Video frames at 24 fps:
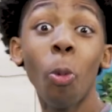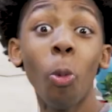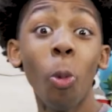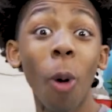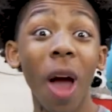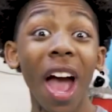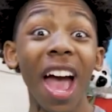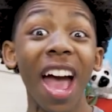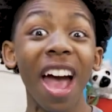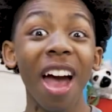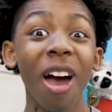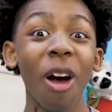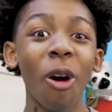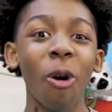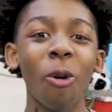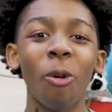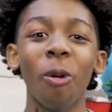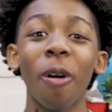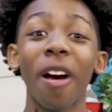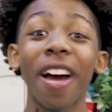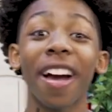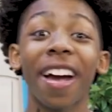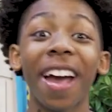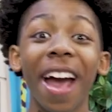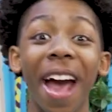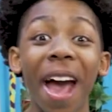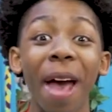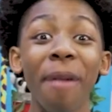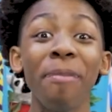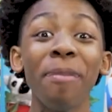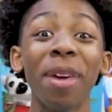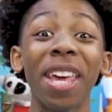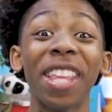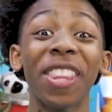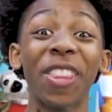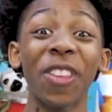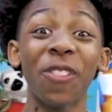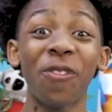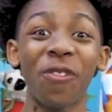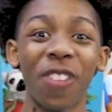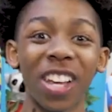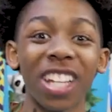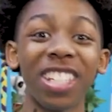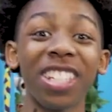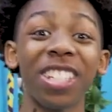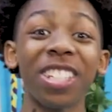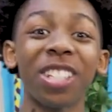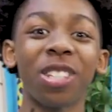Wow, God made the
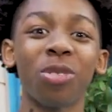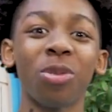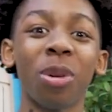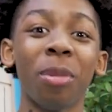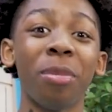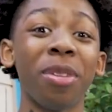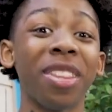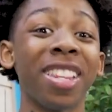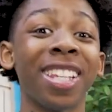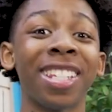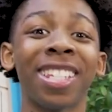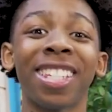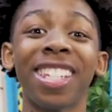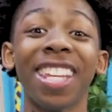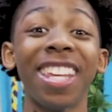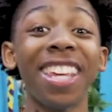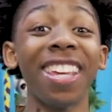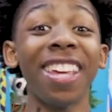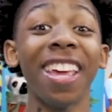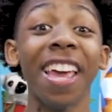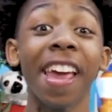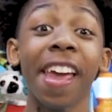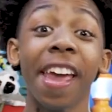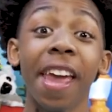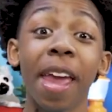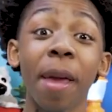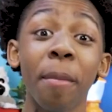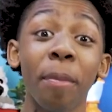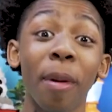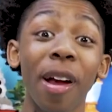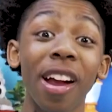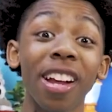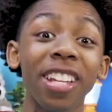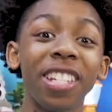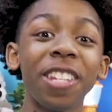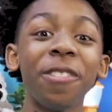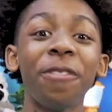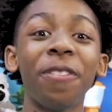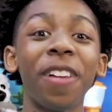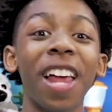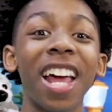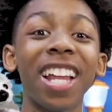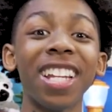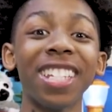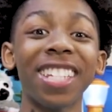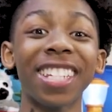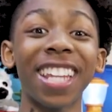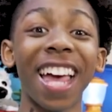fish to swim in the sea and birds to
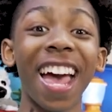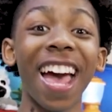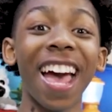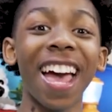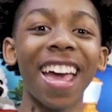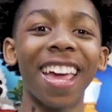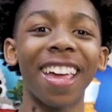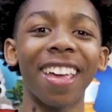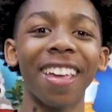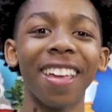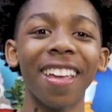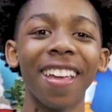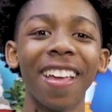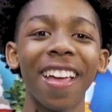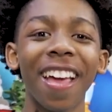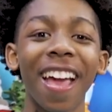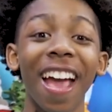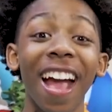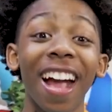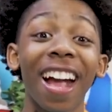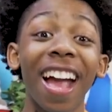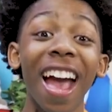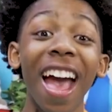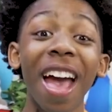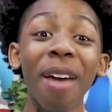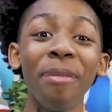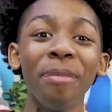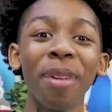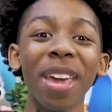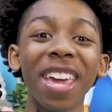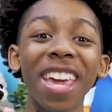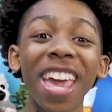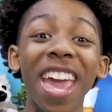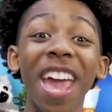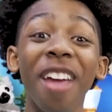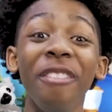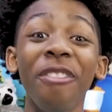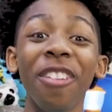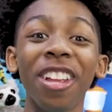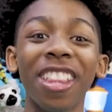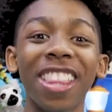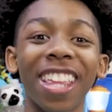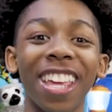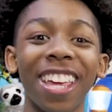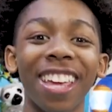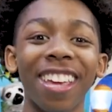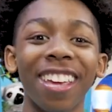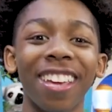fly in the sky. God made
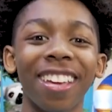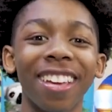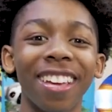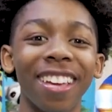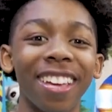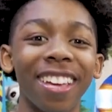everything.